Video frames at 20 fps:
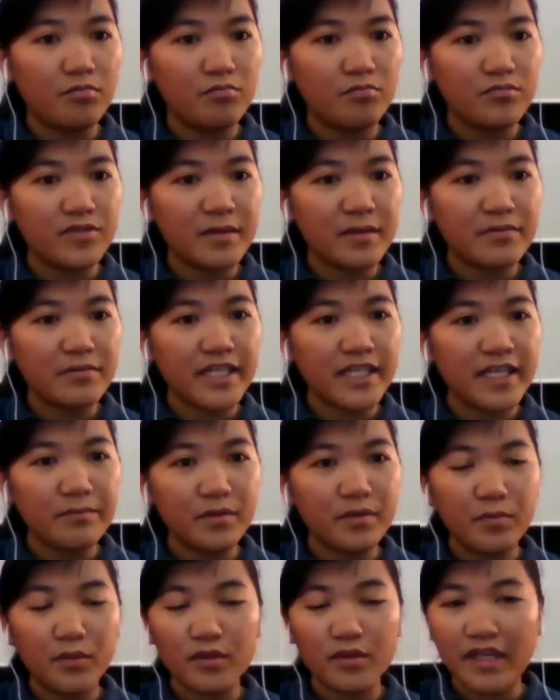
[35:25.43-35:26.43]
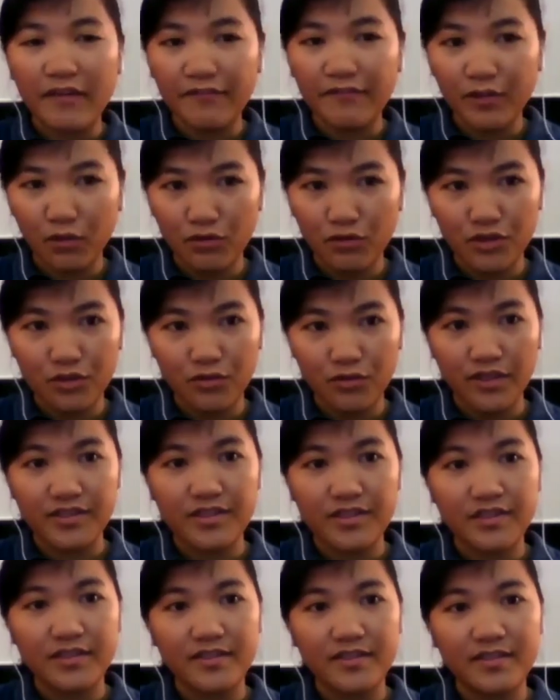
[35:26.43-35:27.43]
sometimes people have no
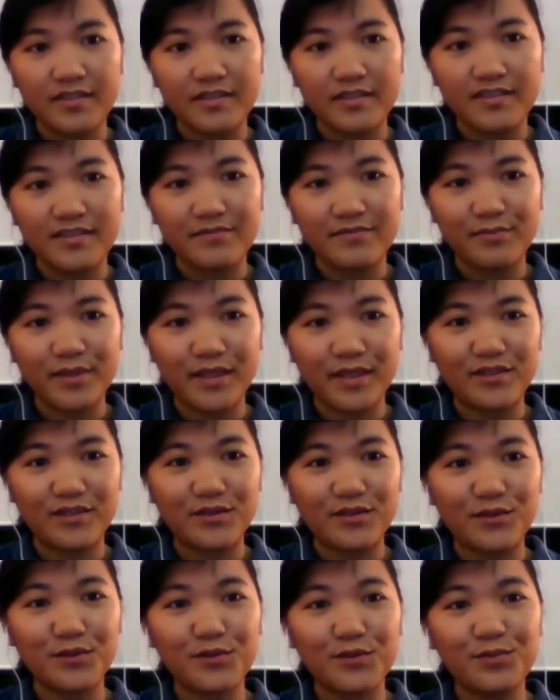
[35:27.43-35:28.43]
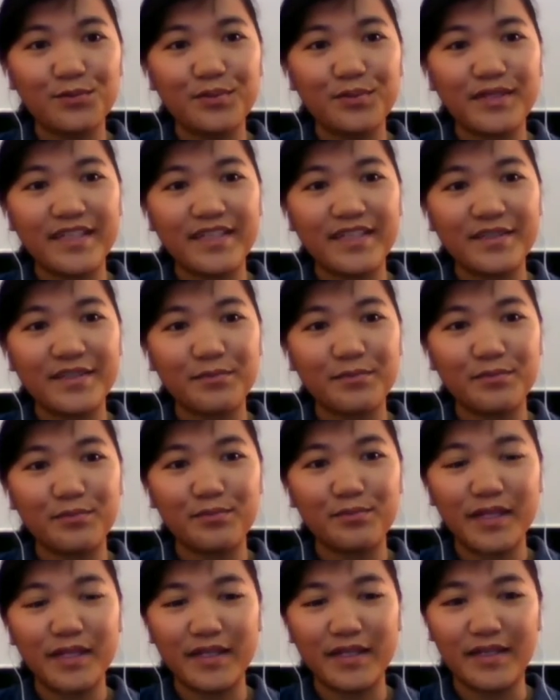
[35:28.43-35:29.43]
choice but to place
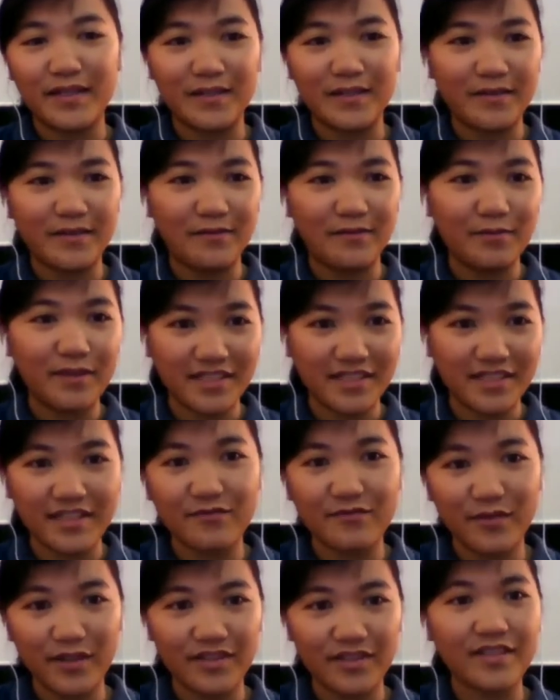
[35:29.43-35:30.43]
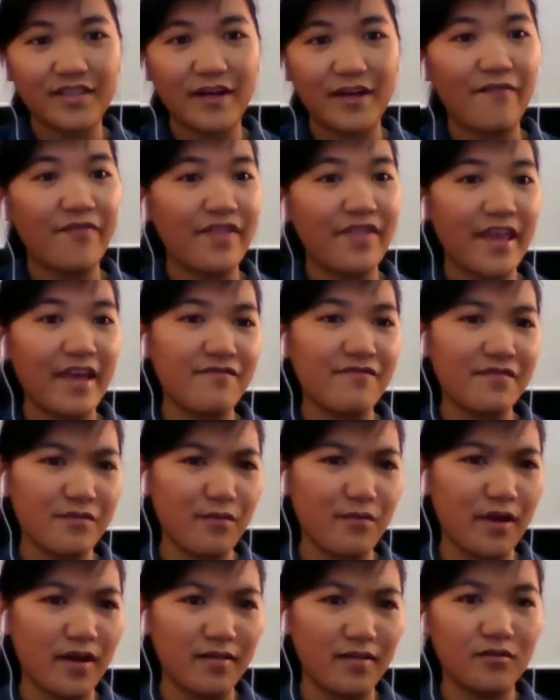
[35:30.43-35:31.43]
plastic waste
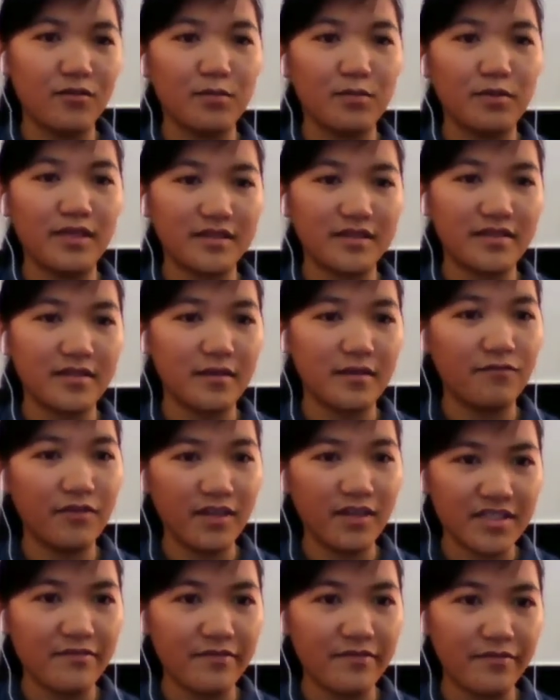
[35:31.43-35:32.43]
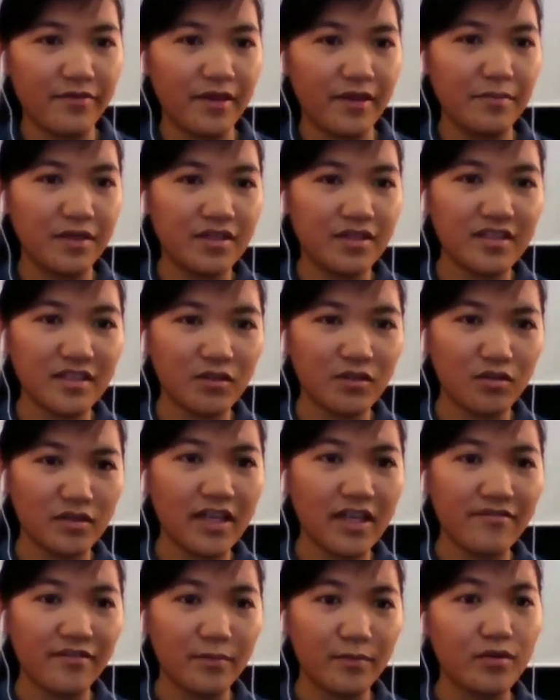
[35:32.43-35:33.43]
everywhere, to place waste everywhere because they don't
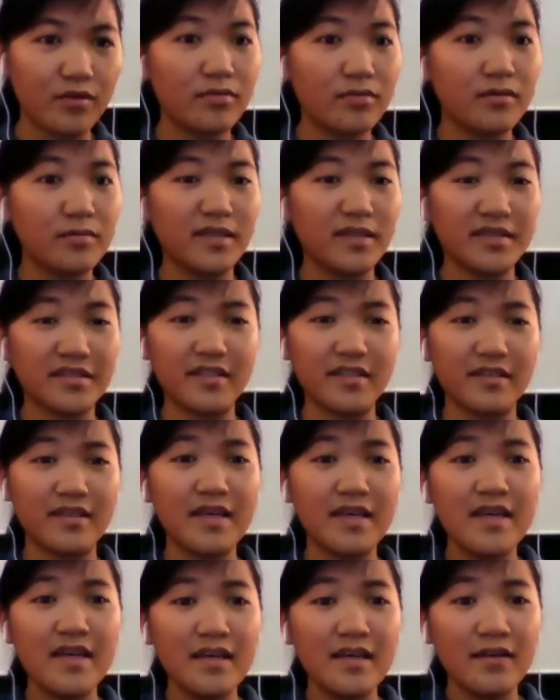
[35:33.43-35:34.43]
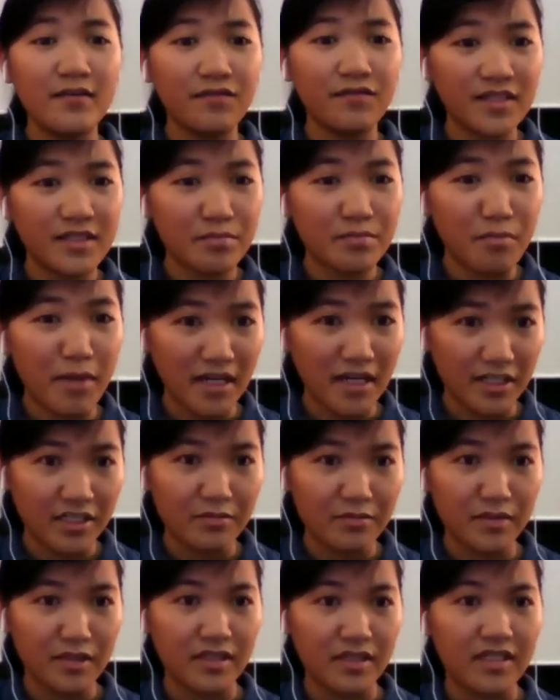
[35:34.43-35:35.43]
have a proper plastic waste
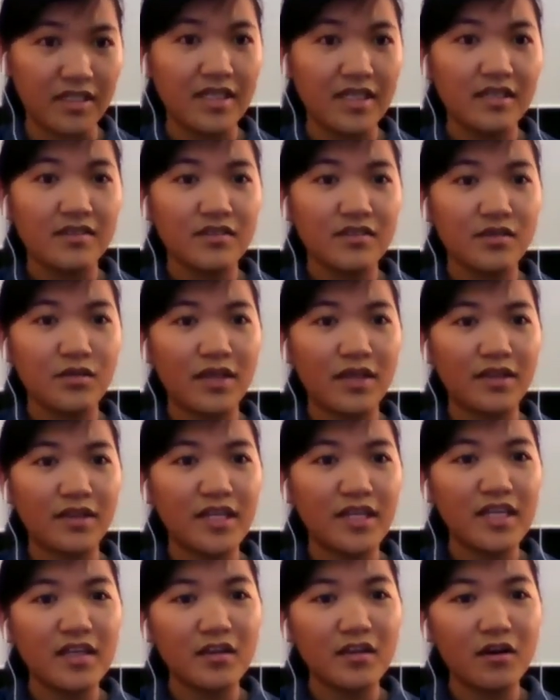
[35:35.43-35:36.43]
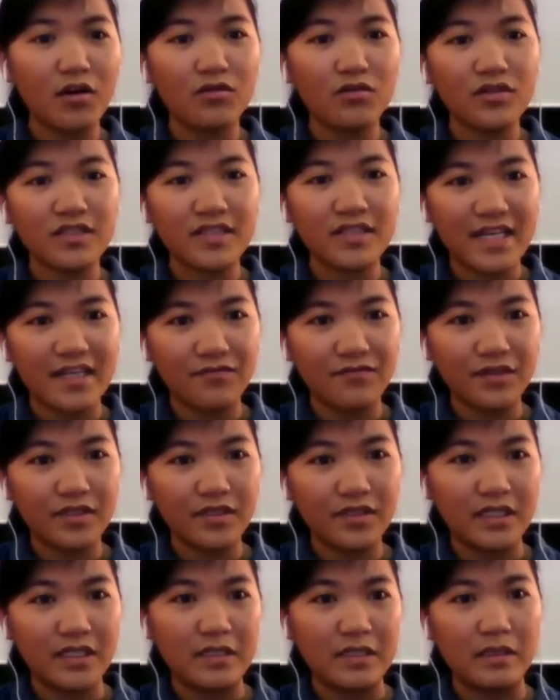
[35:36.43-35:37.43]
management. So I think it all starts with
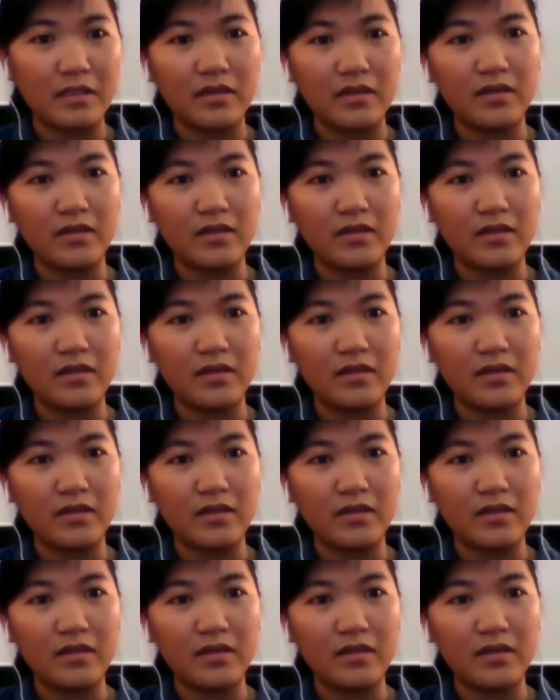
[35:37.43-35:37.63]
the